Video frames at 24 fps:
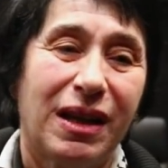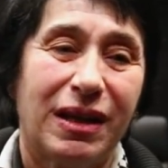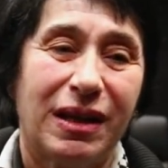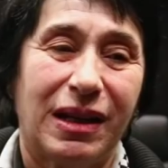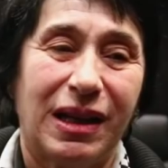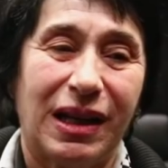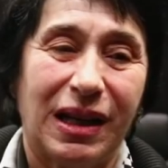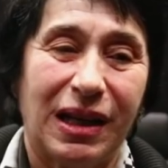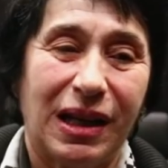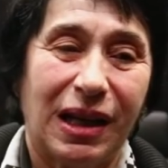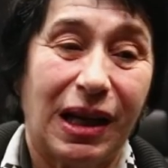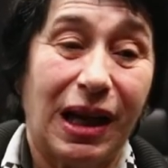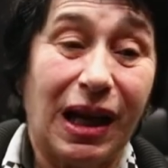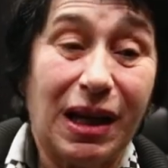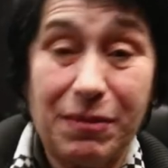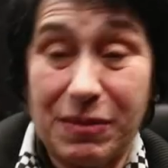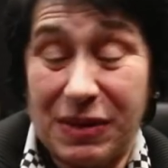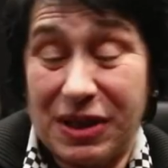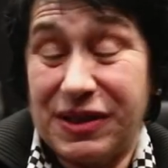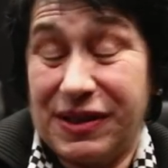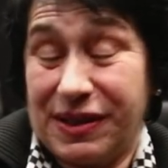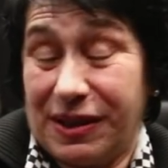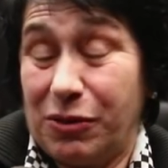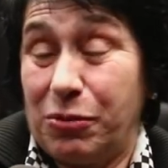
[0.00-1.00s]
I
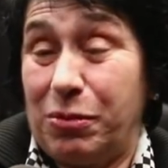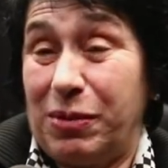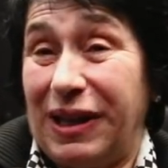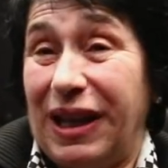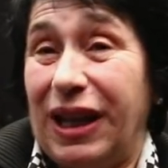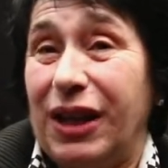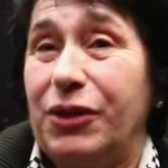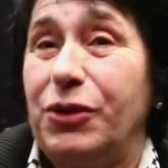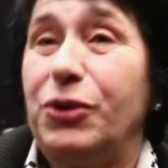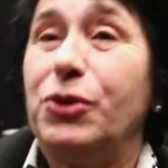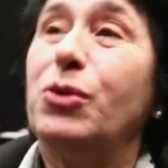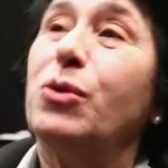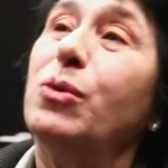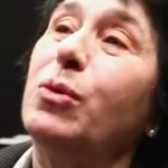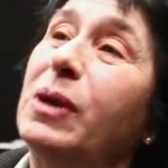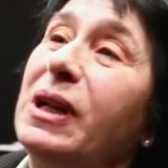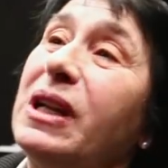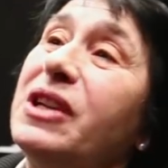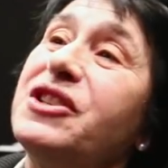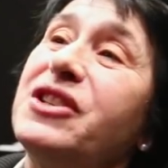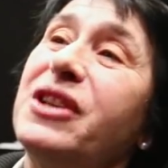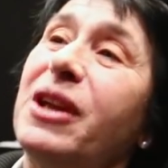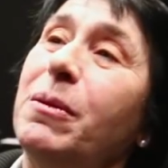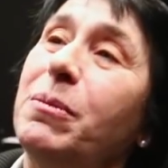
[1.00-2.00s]
myself played two
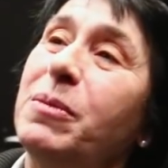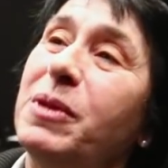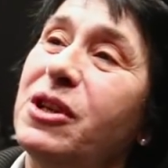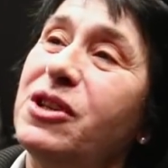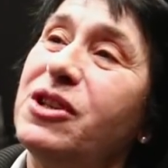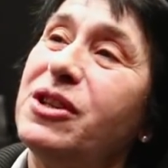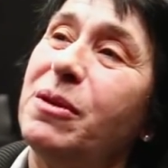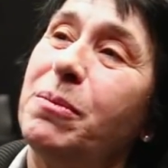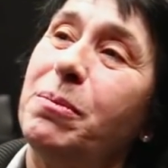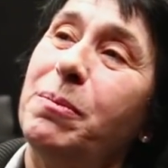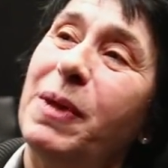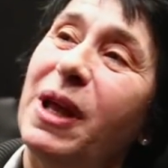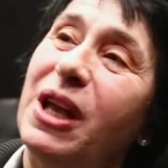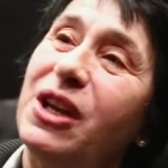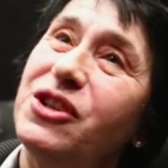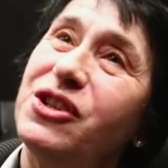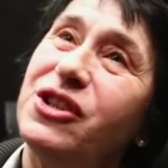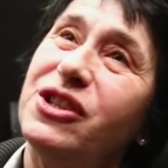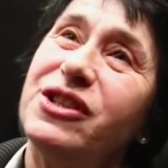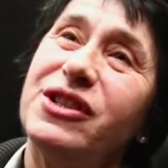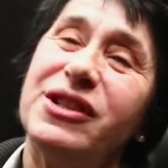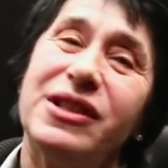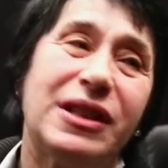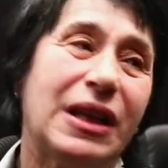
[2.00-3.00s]
world championship
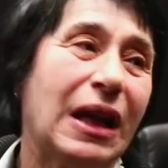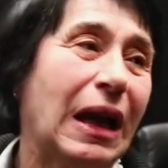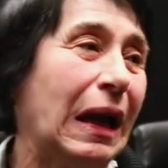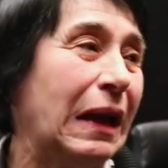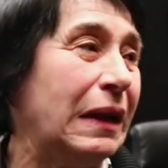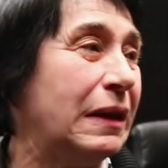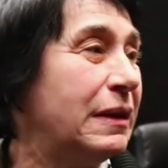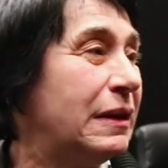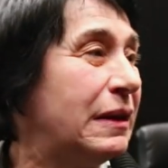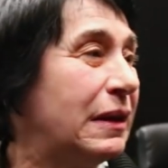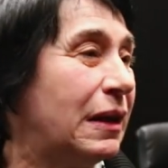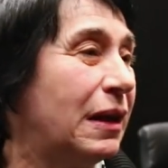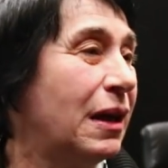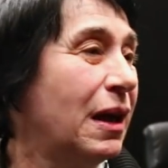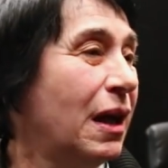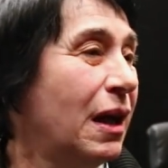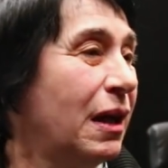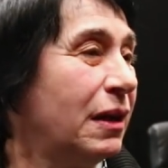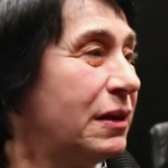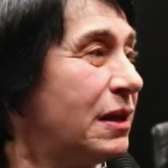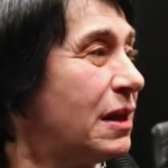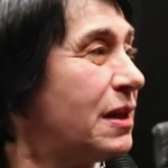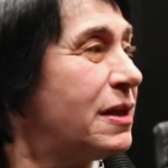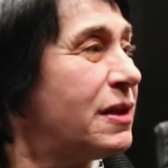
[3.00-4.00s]
matches, and
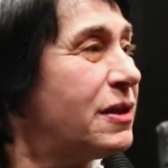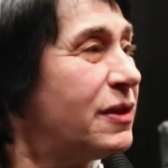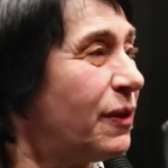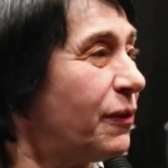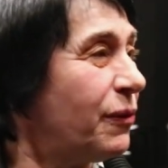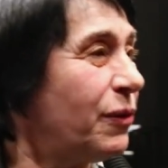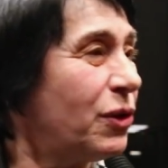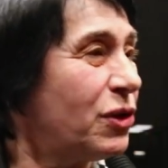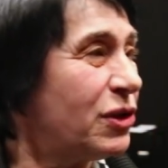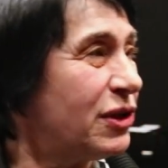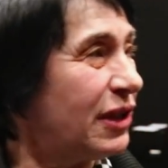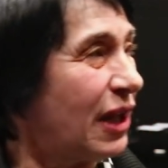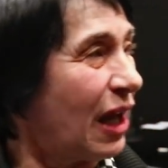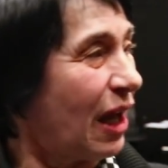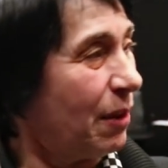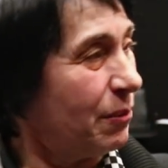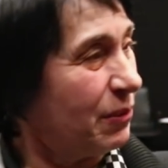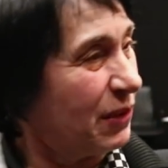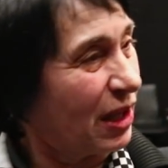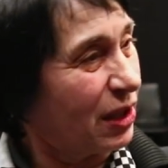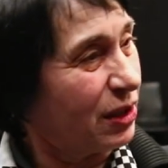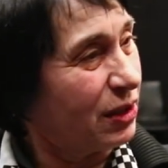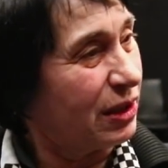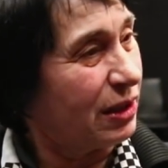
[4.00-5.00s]
this is the first
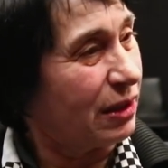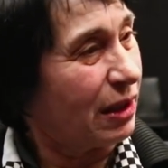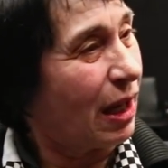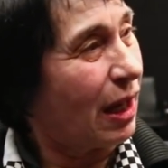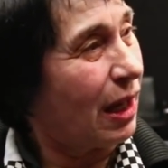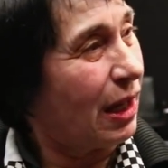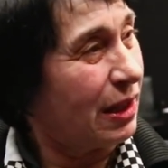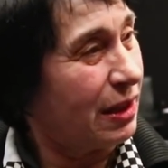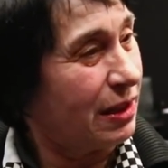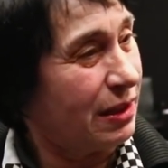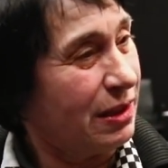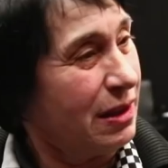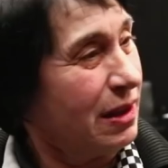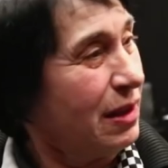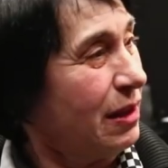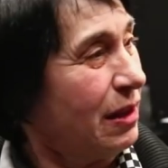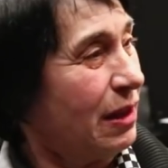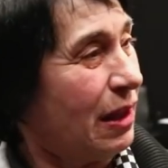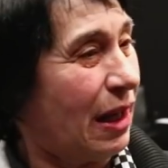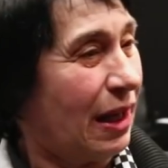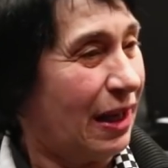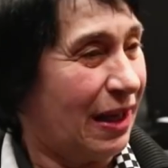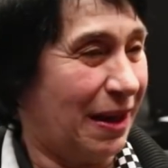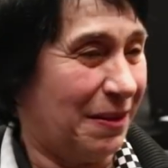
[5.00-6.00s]
time that I
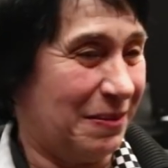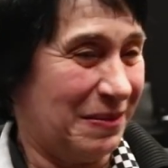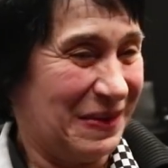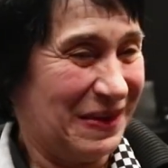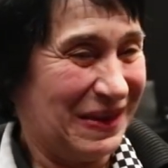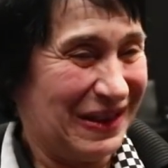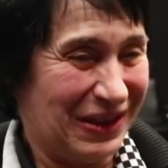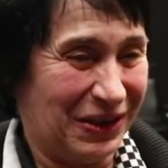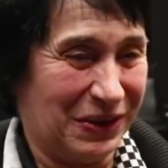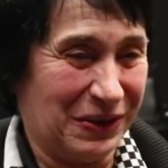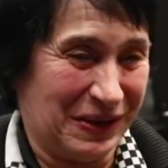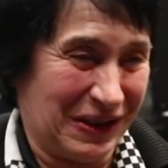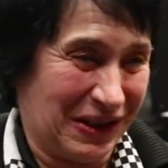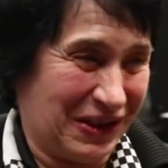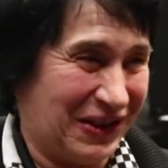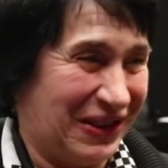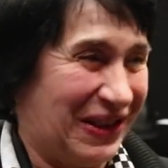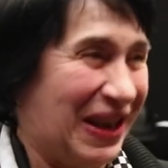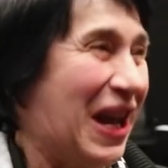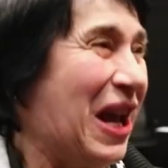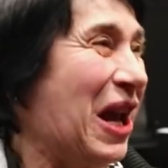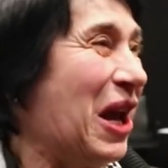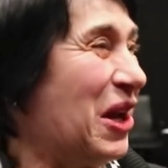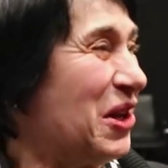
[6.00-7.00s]
am on the
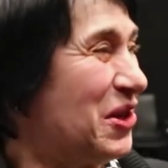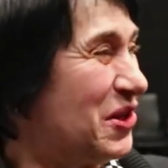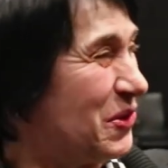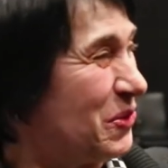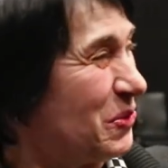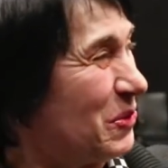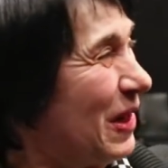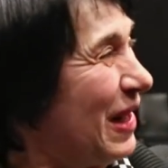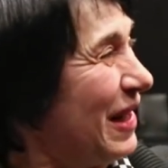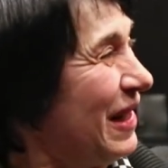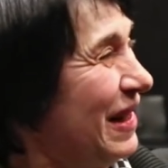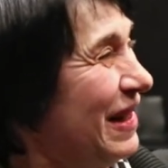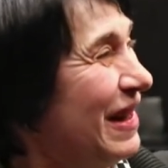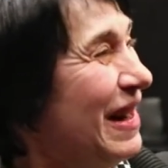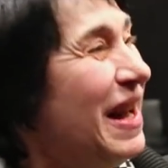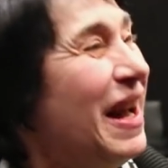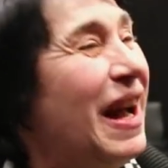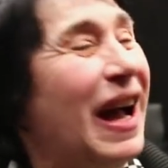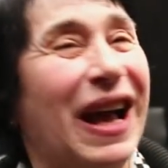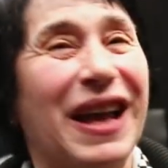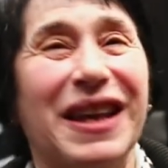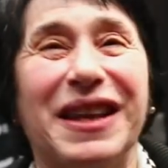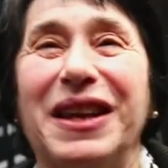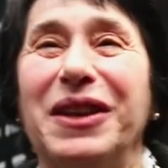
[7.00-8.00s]
stage when
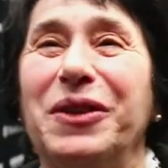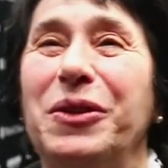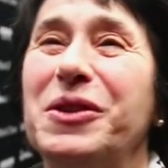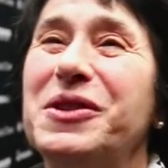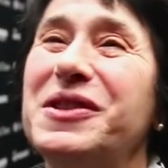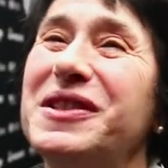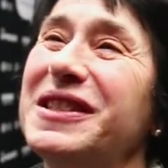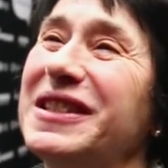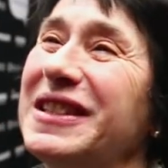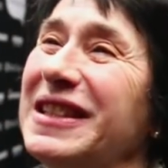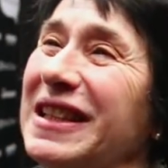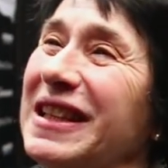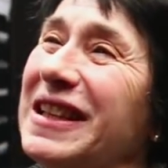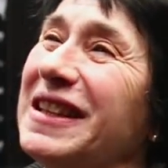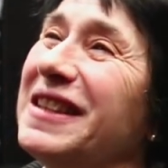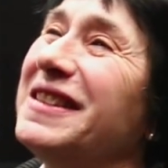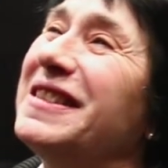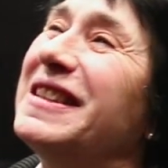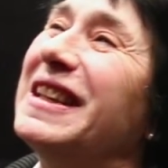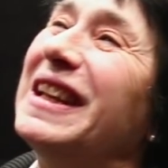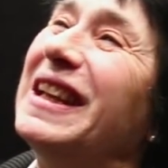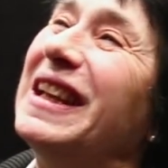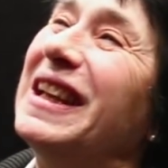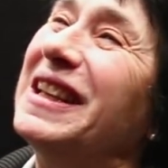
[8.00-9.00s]
I cannot see
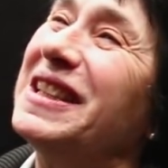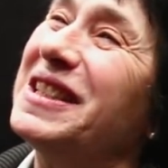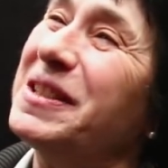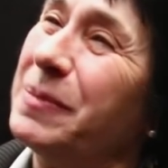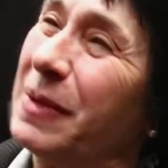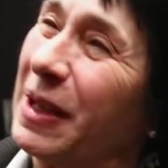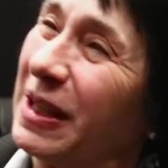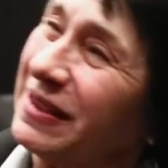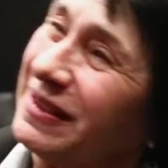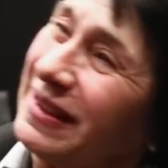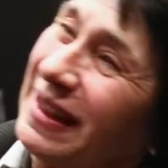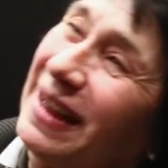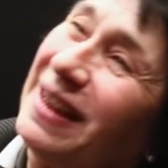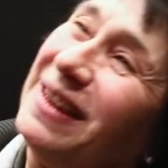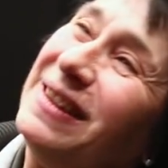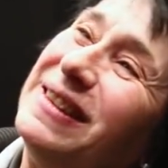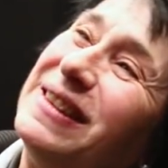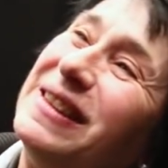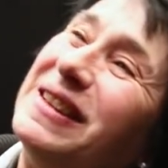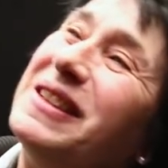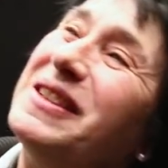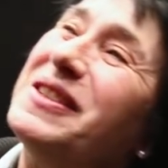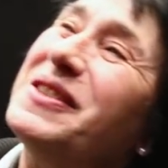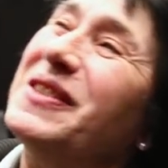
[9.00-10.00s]
the
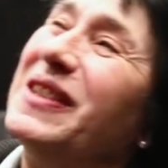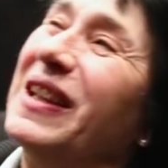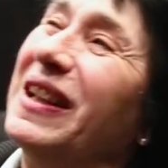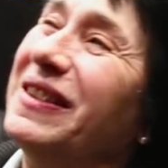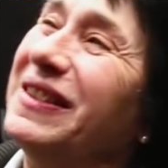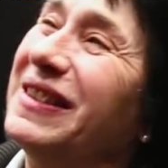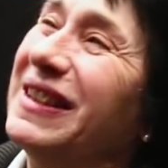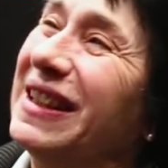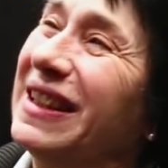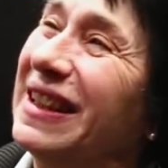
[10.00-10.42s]
spectators, and